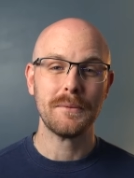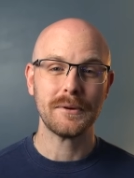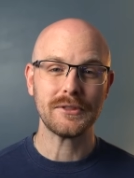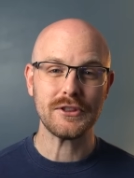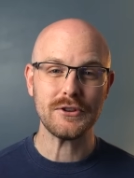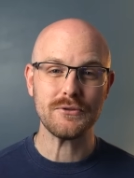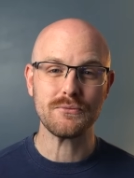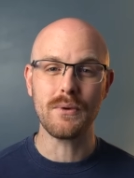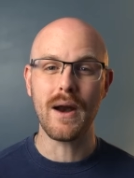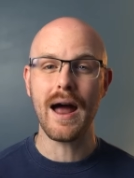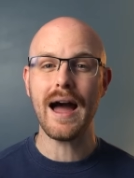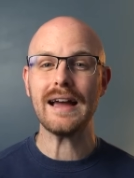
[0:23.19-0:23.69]
with
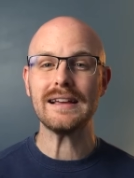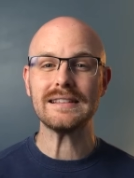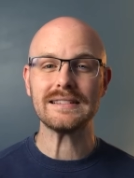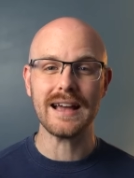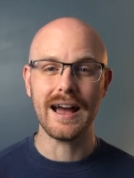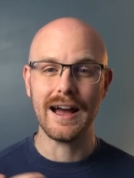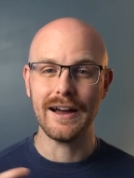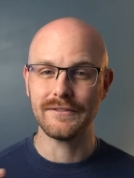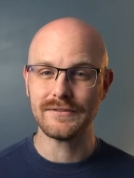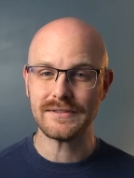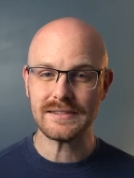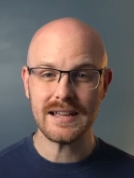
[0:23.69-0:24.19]
the rise
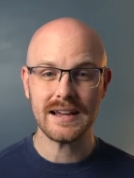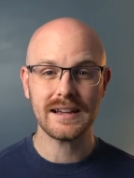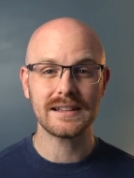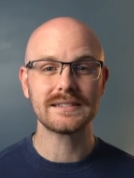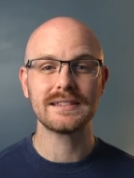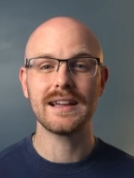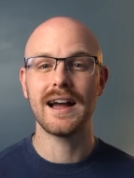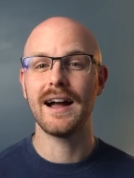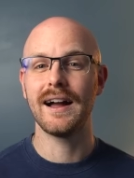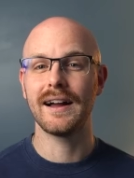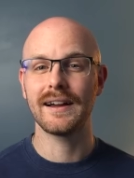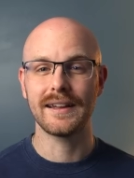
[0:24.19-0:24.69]
of
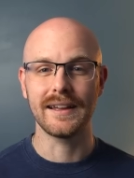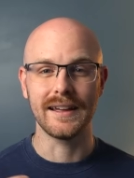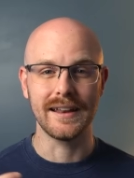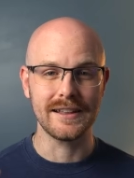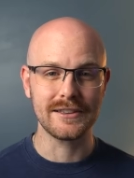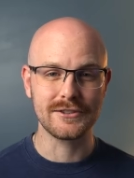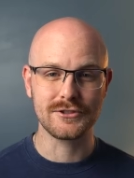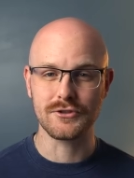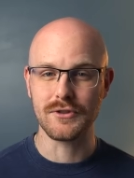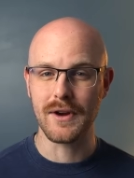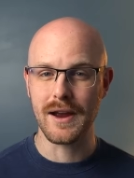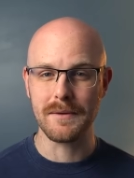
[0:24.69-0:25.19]
TikTok and
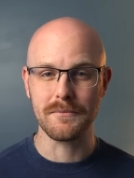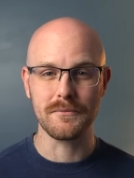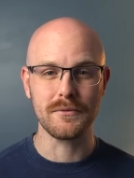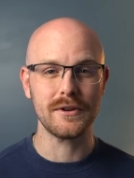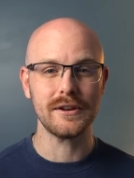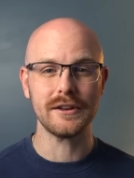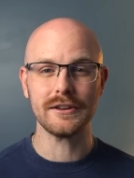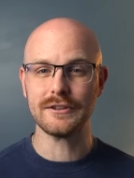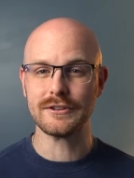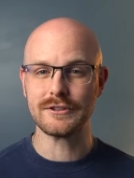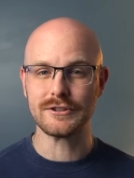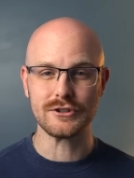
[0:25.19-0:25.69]
Instagram
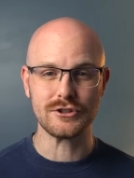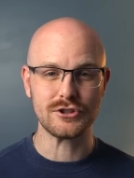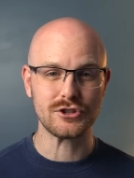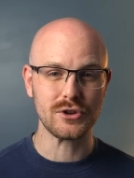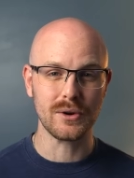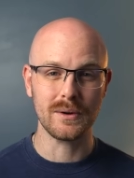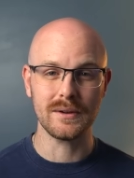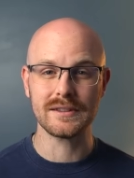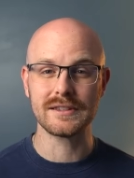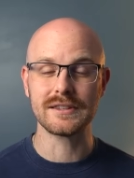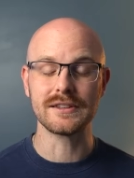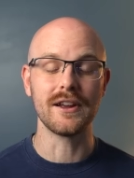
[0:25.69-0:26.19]
Reels and
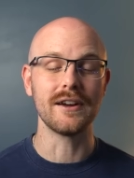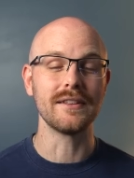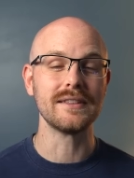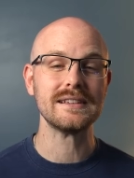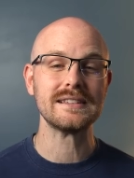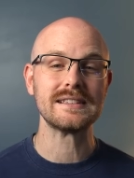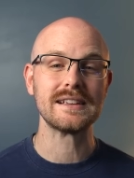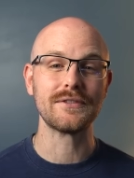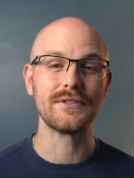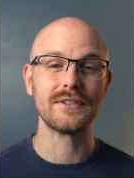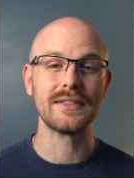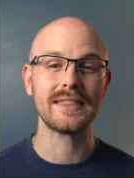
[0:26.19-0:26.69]
Shorts and all
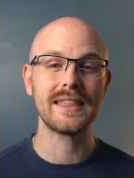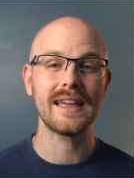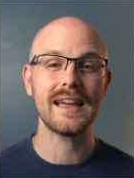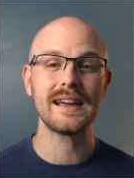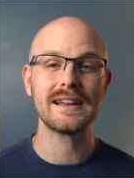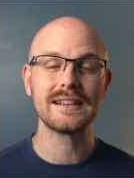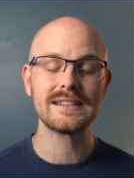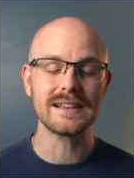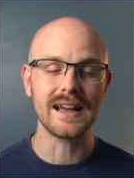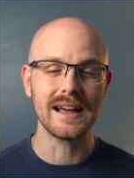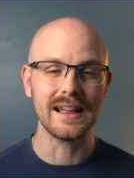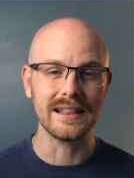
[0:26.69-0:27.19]
these different
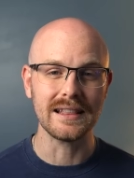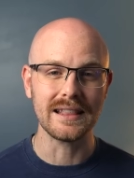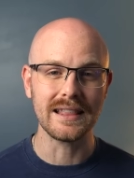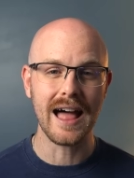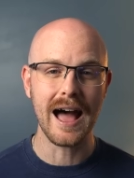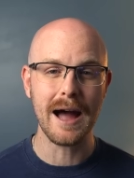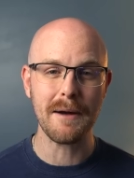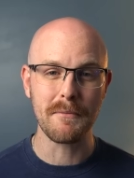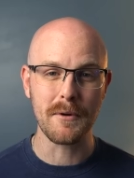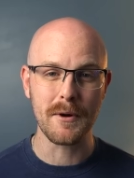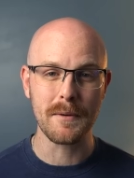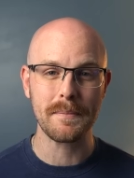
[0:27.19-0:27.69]
things, a
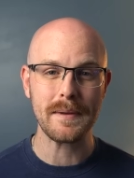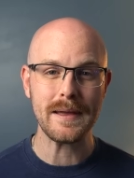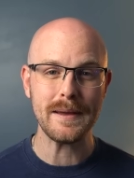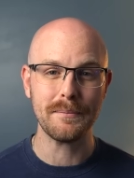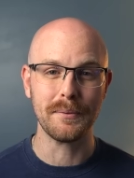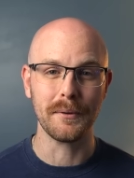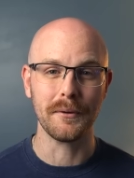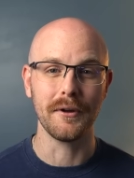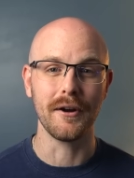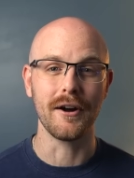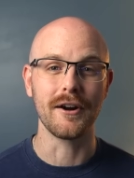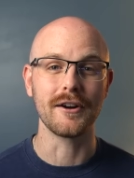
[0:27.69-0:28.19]
lot more
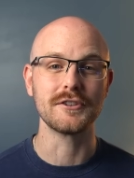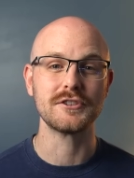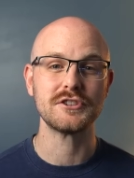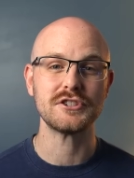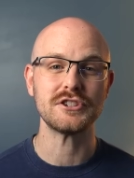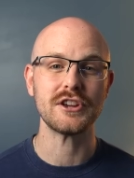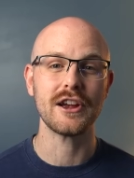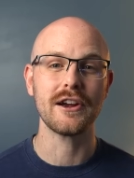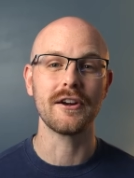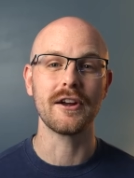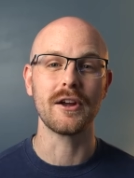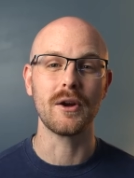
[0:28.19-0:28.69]
people are
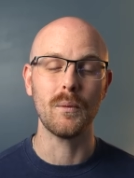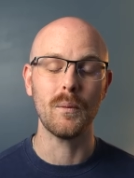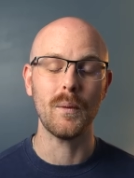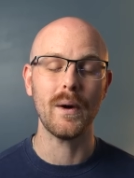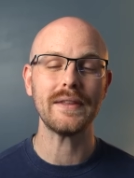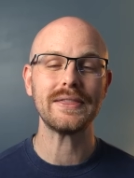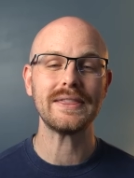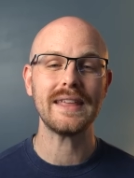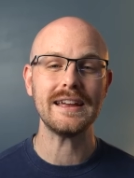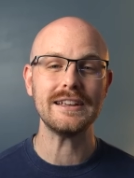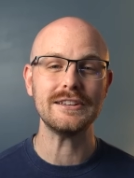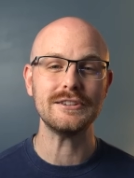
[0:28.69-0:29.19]
sharing
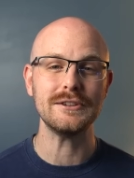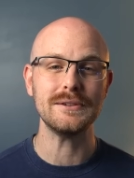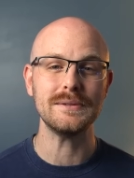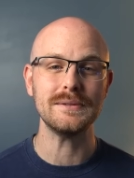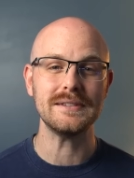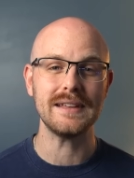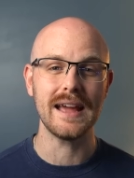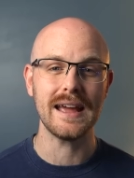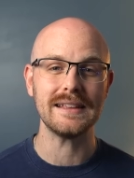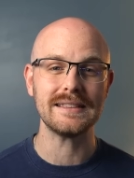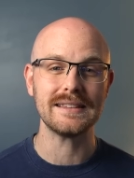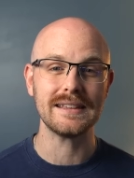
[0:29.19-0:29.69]
what they do
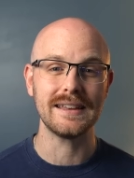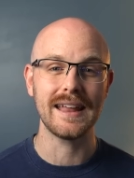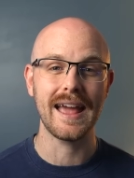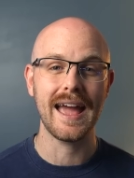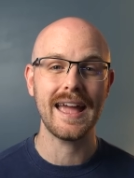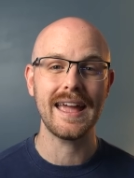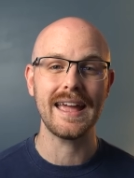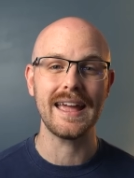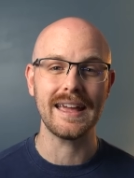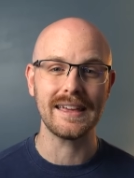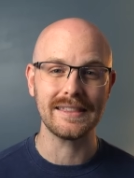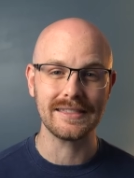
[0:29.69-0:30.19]
day to day
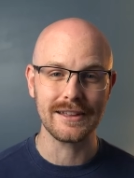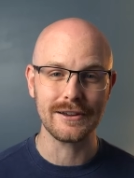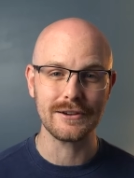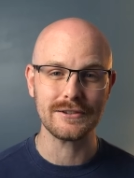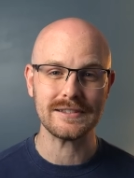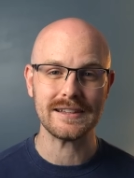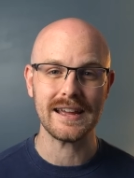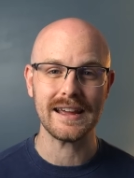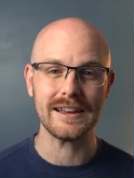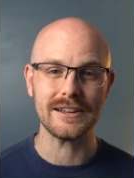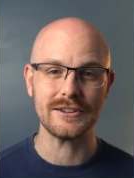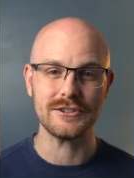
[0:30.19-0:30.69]
day in their
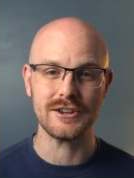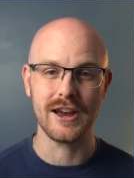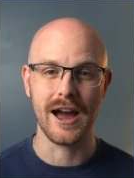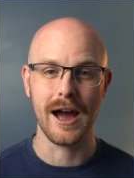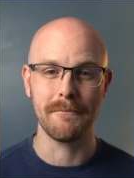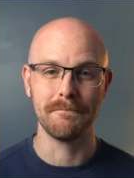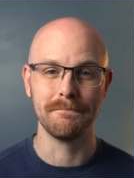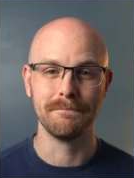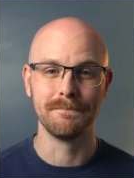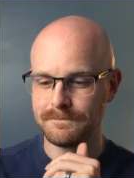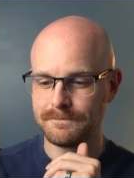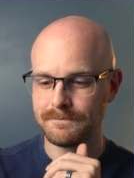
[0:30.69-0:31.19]
data
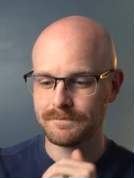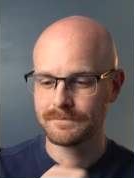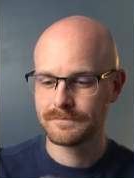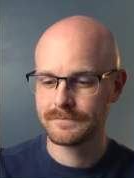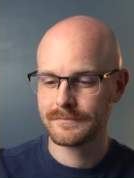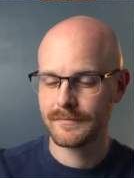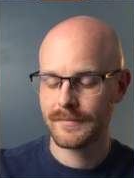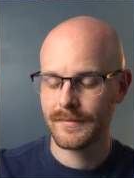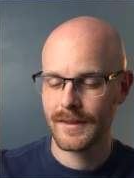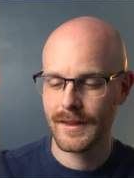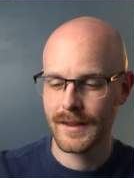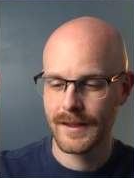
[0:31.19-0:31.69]
job.
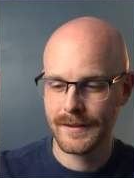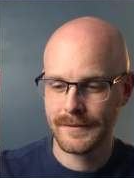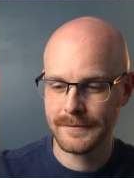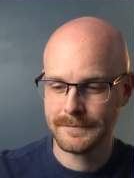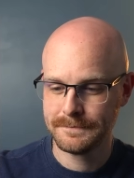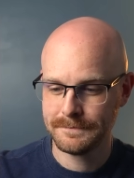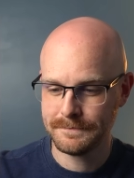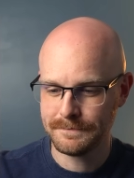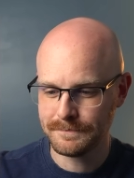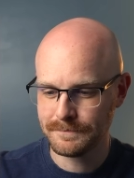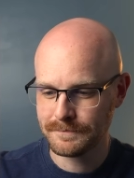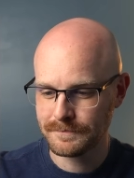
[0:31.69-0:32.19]
Come spend
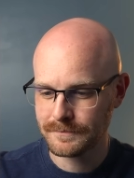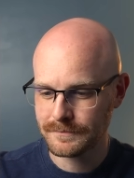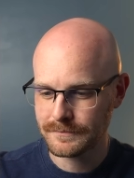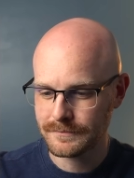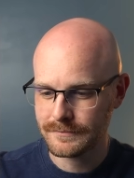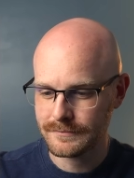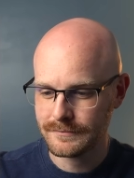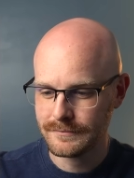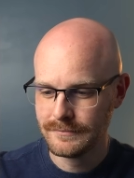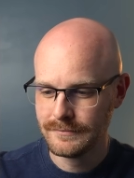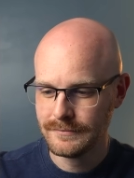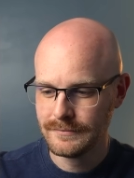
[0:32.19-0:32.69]
a day in a
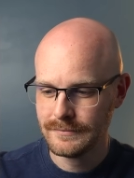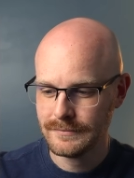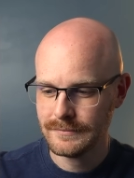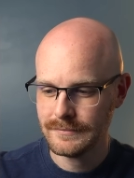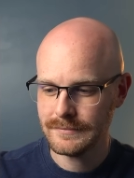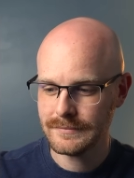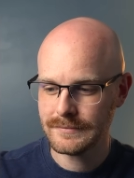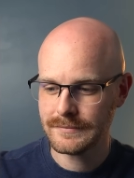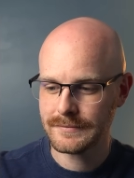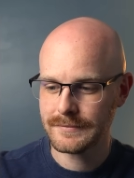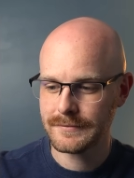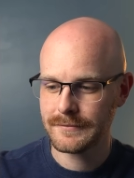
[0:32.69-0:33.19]
life with me
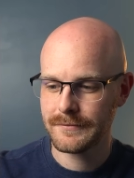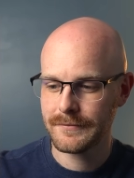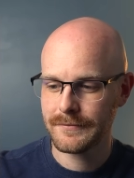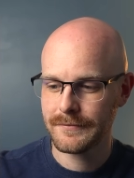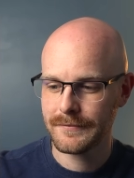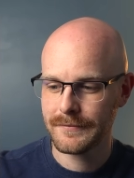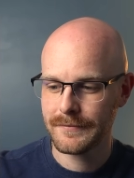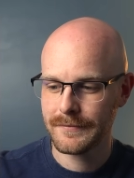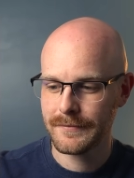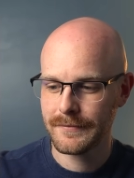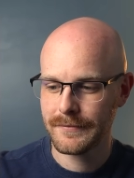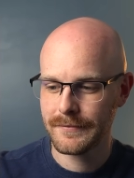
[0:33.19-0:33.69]
as a data
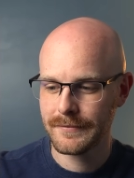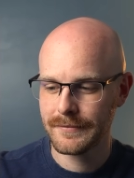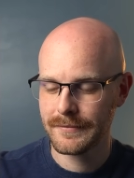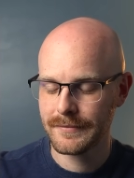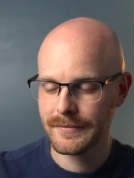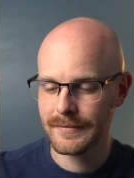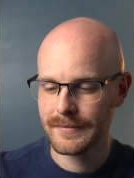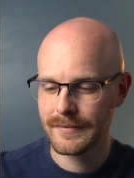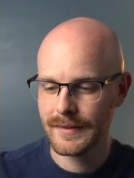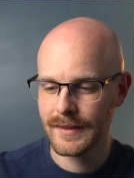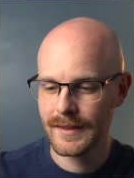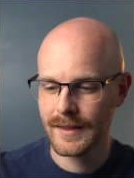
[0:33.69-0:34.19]
analyst
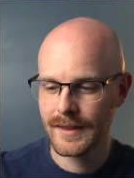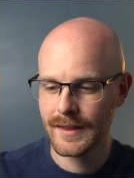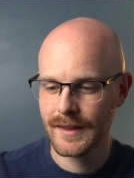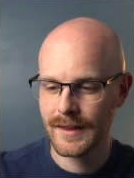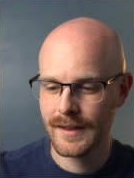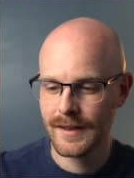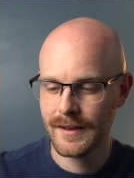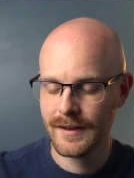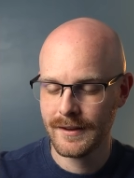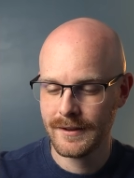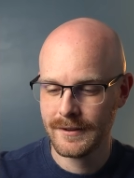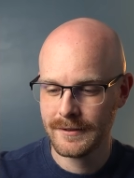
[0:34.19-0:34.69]
in New
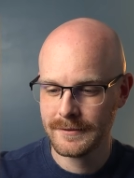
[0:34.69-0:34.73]
York.